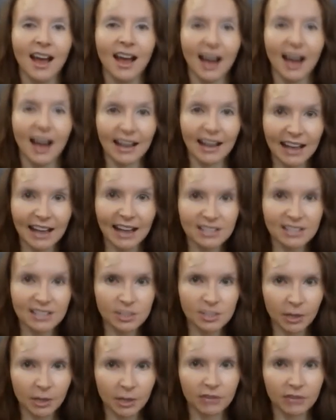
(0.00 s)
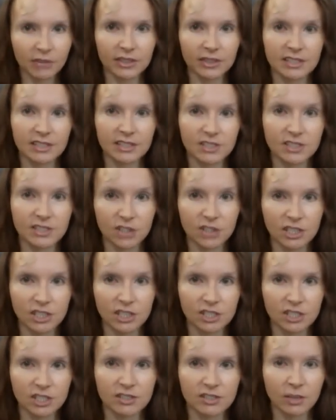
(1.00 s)
I asked Jamal for his
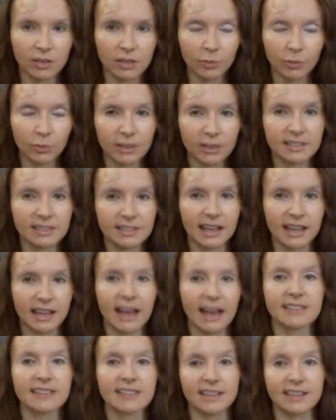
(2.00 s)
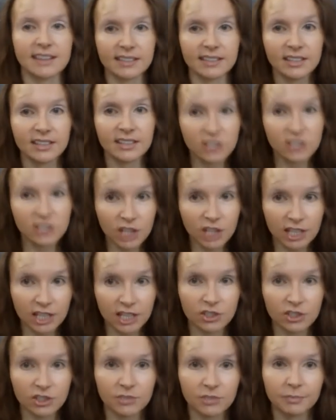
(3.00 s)
suggestions on what to get as an
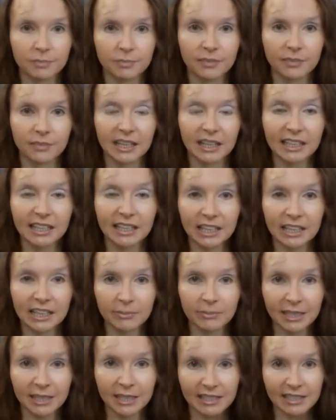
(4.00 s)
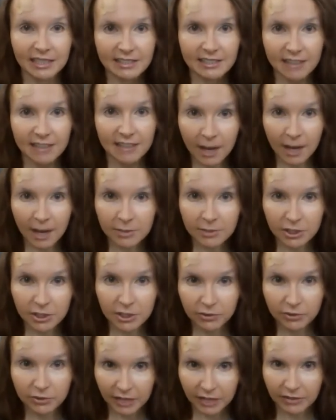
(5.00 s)
exchange. He gave me his top
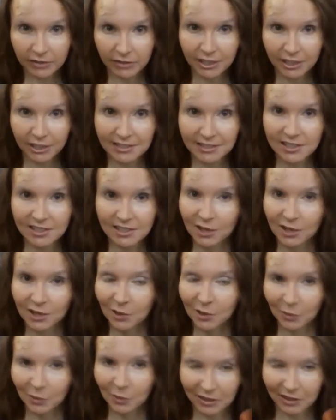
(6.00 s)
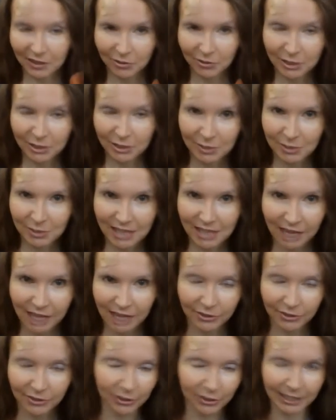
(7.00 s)
2 favorites, one of which was
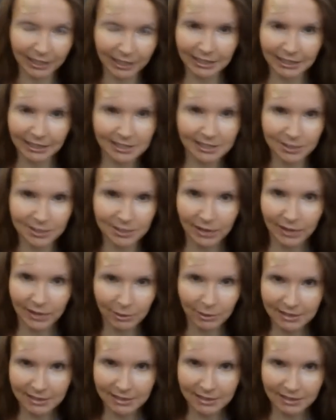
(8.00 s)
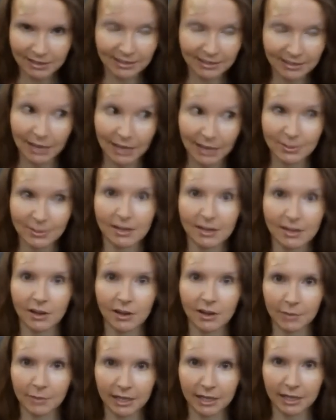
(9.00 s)
coffee related, so that was an
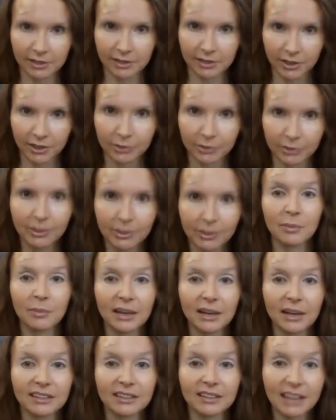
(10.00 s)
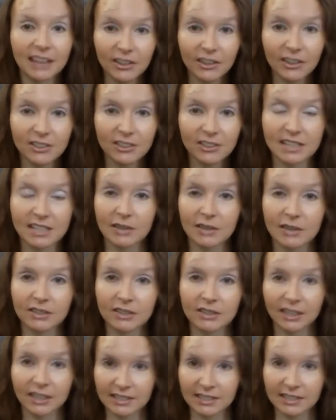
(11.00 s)
automatic no. But the other sounded
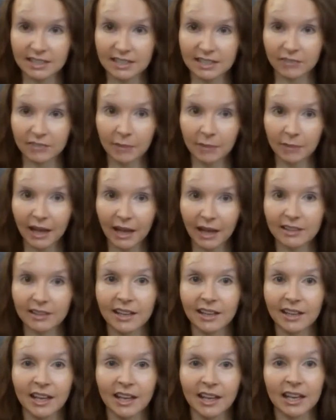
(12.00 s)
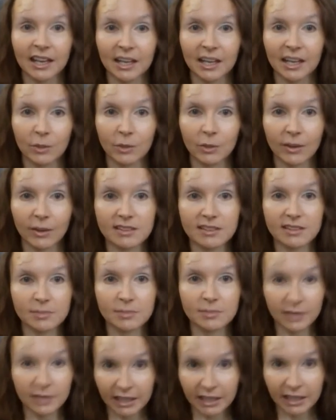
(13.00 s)
like a safe bet. It was
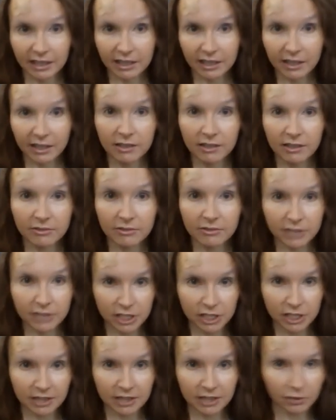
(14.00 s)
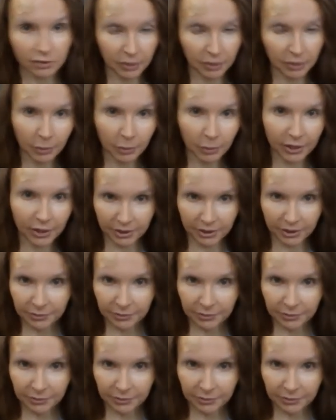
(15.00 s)
banana version 3.0.